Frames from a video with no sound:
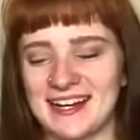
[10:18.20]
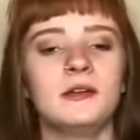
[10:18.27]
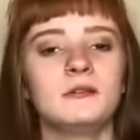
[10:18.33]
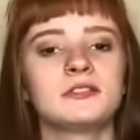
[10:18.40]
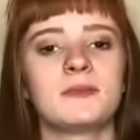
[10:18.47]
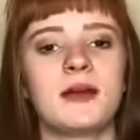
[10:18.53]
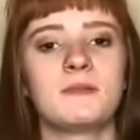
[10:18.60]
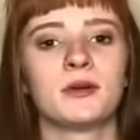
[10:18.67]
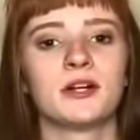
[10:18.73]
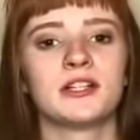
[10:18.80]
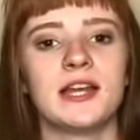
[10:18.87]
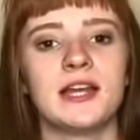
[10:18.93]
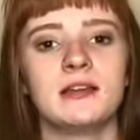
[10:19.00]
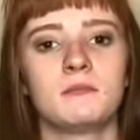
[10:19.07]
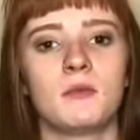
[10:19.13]
It was my
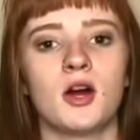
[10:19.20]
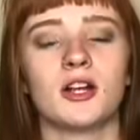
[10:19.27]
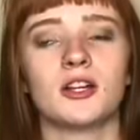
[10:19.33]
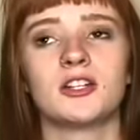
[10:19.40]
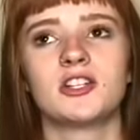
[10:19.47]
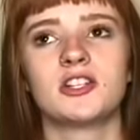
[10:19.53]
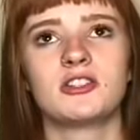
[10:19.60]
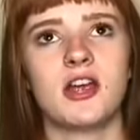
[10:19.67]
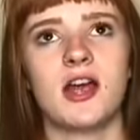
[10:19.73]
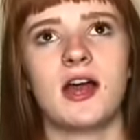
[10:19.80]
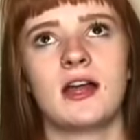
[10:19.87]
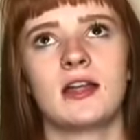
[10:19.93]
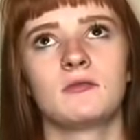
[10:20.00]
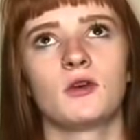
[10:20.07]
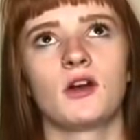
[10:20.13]
birthday in March,
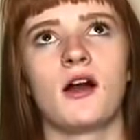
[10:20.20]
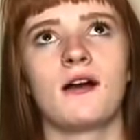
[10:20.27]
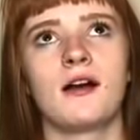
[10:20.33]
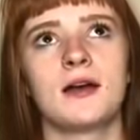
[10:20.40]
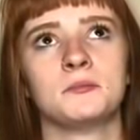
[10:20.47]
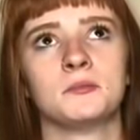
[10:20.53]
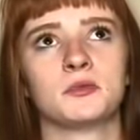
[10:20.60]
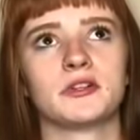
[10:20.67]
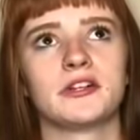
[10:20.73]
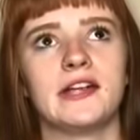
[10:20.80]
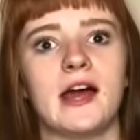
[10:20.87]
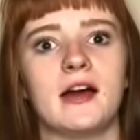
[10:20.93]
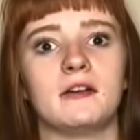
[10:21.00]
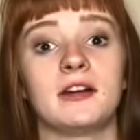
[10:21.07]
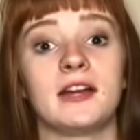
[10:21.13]
and we're all at
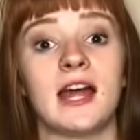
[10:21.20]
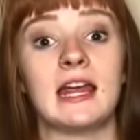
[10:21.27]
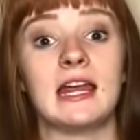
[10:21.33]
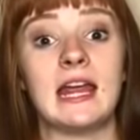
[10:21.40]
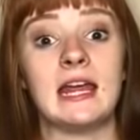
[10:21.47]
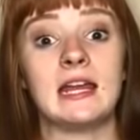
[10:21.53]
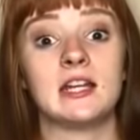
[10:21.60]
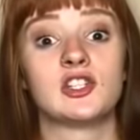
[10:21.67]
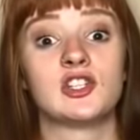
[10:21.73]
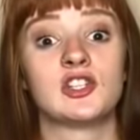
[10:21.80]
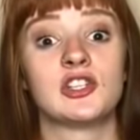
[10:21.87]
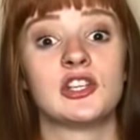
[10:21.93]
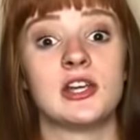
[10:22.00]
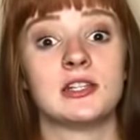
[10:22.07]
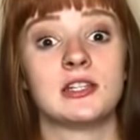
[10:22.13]
Brio, and that's how I ate a
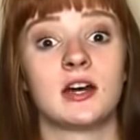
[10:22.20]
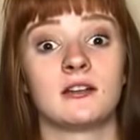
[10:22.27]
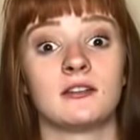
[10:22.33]
shit ton.